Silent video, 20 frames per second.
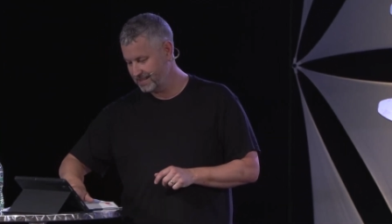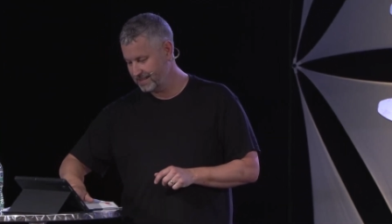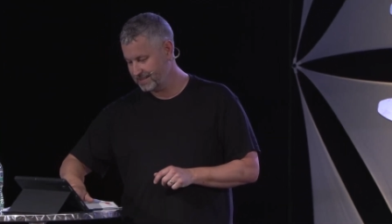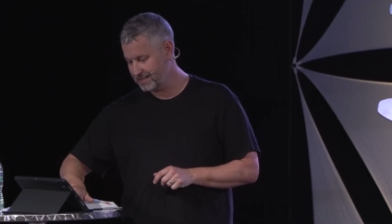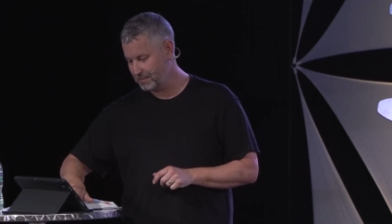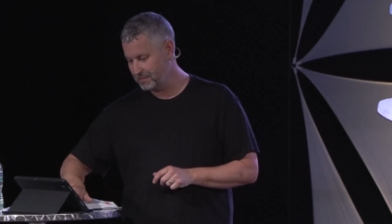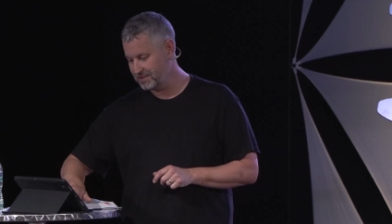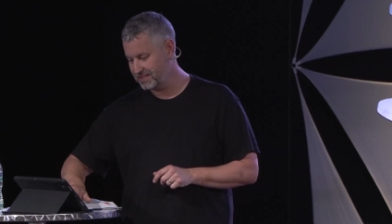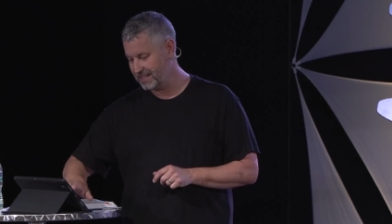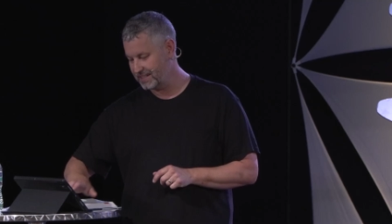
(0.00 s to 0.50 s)

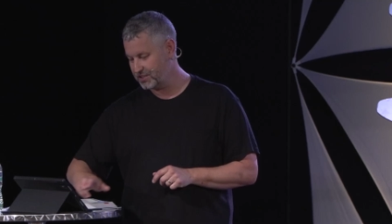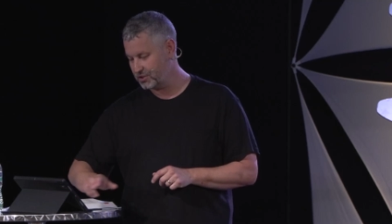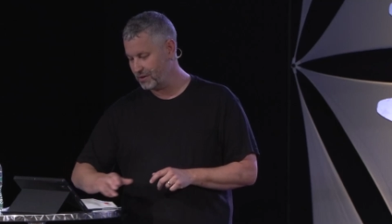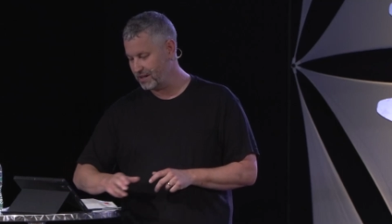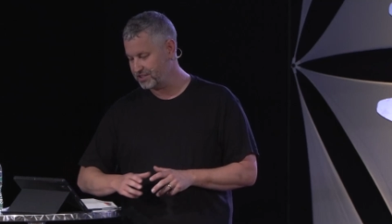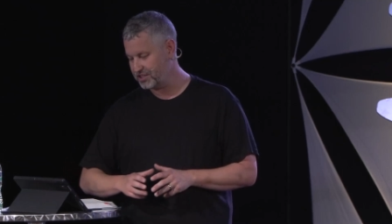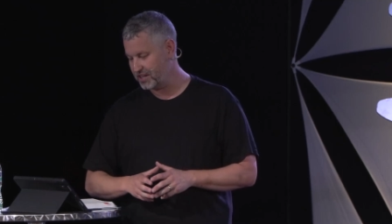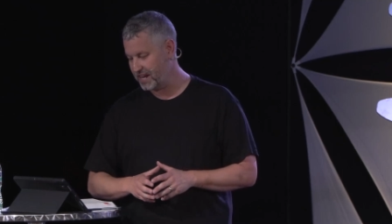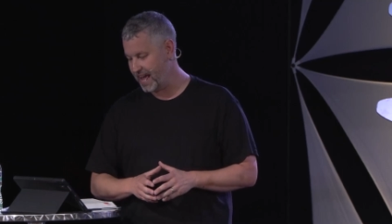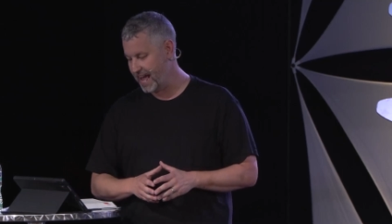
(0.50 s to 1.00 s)
Someone says, So
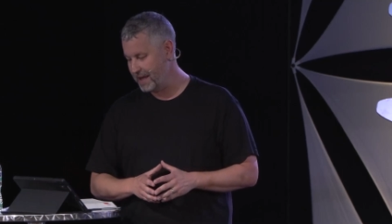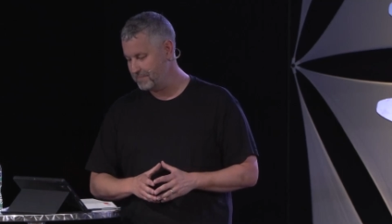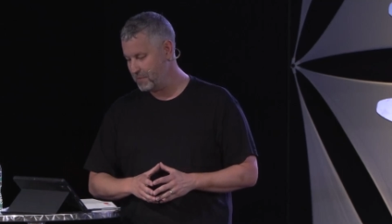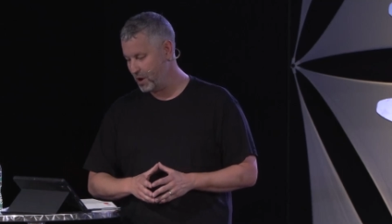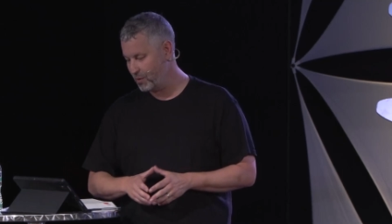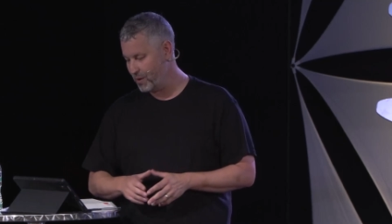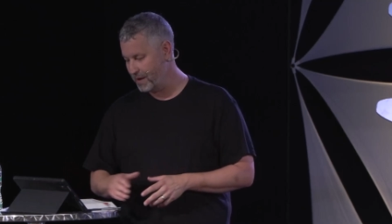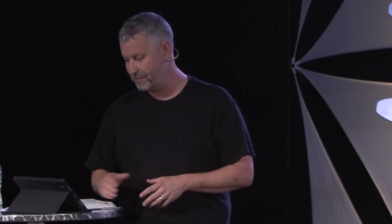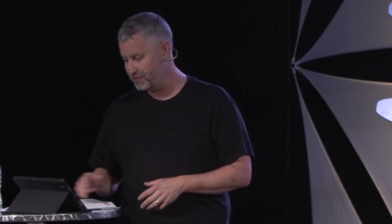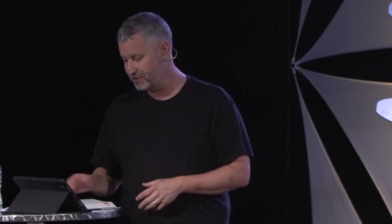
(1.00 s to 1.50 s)
I should hate
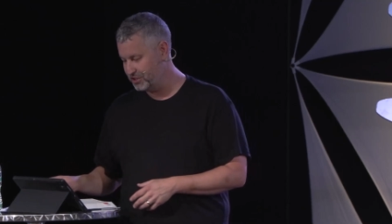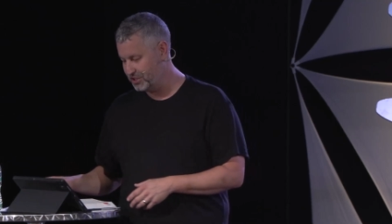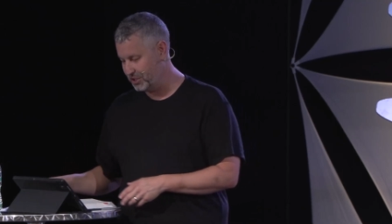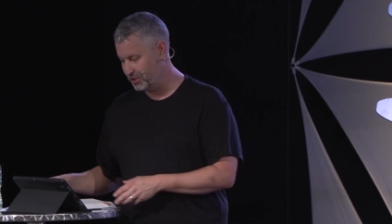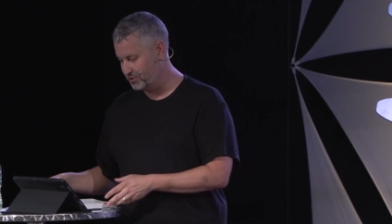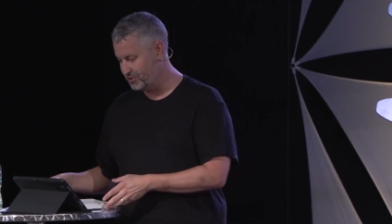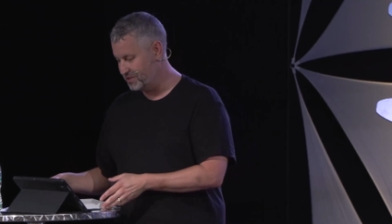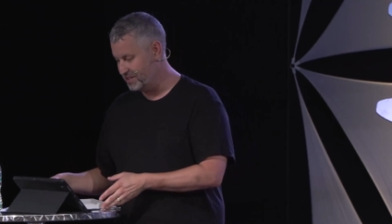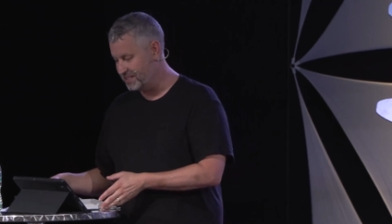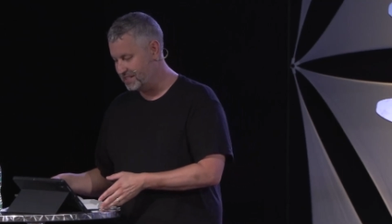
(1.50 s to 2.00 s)
my wife and
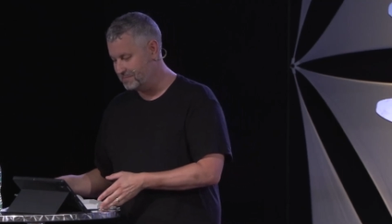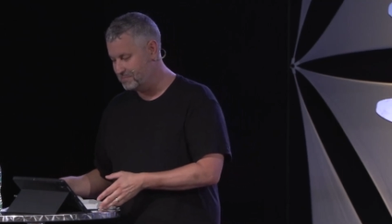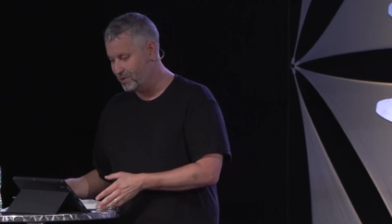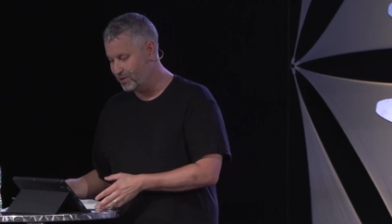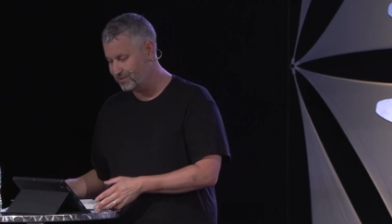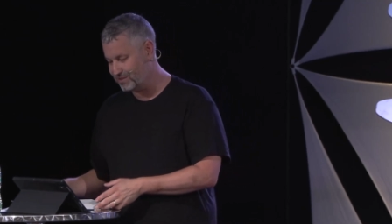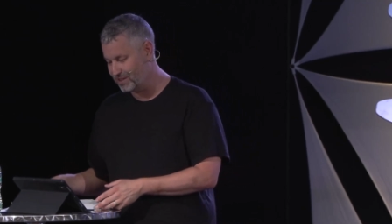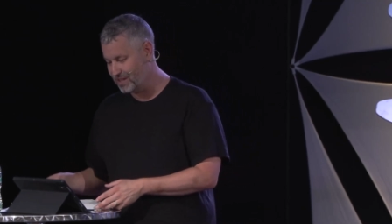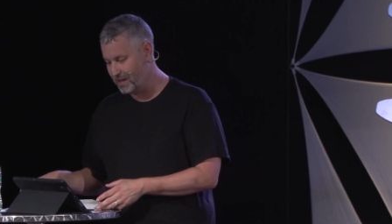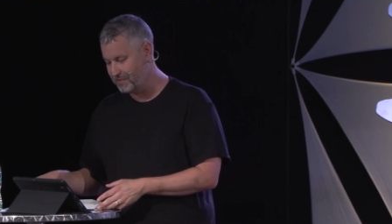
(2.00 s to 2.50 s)
children in the
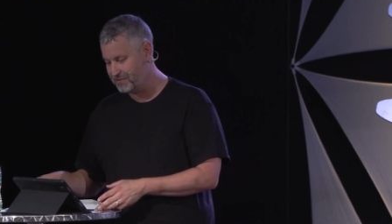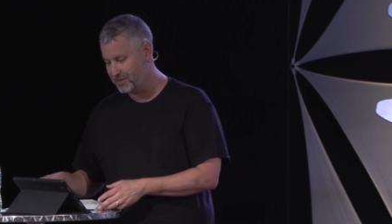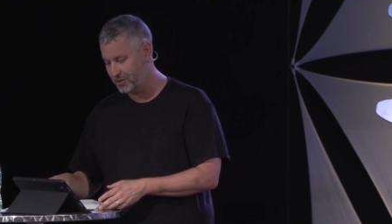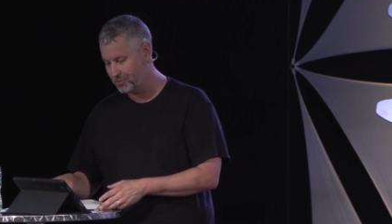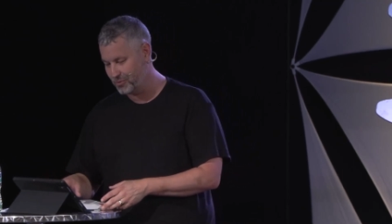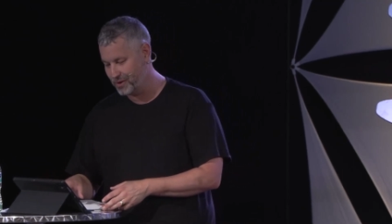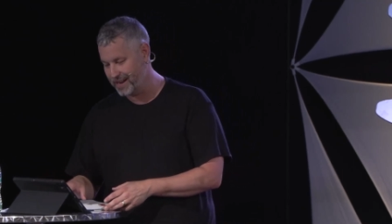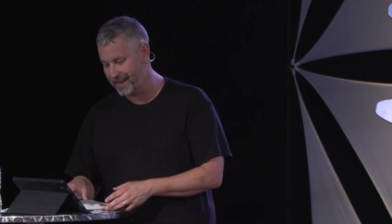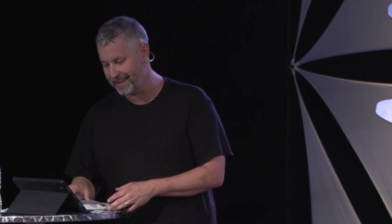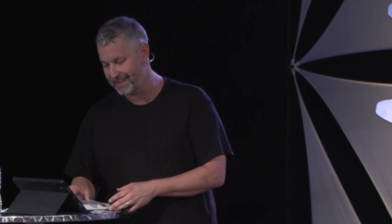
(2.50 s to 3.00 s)
most
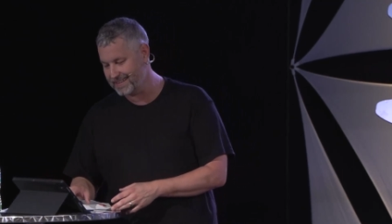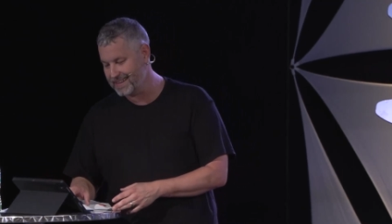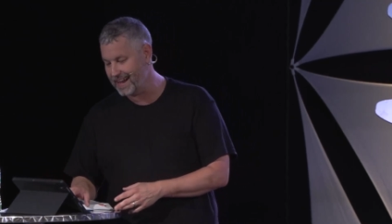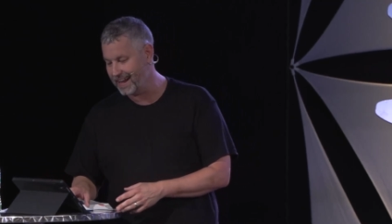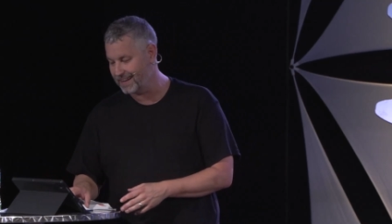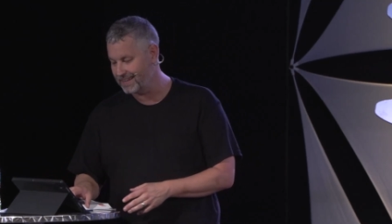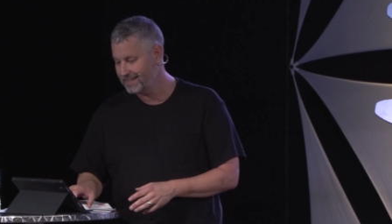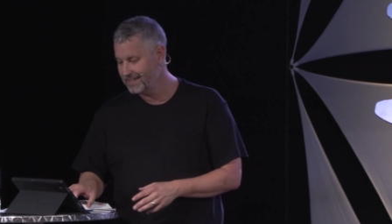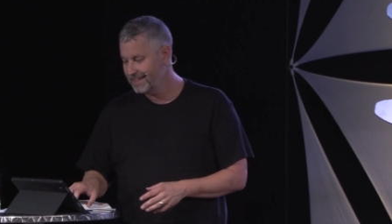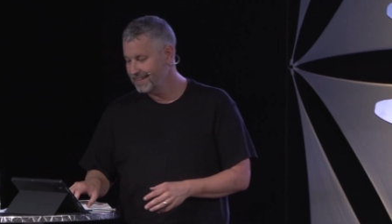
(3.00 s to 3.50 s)
loving way.
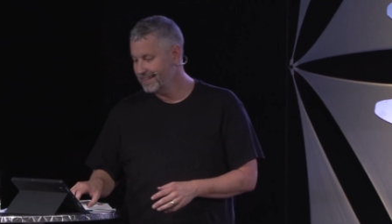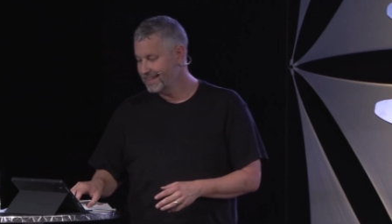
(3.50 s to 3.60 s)
Yeah.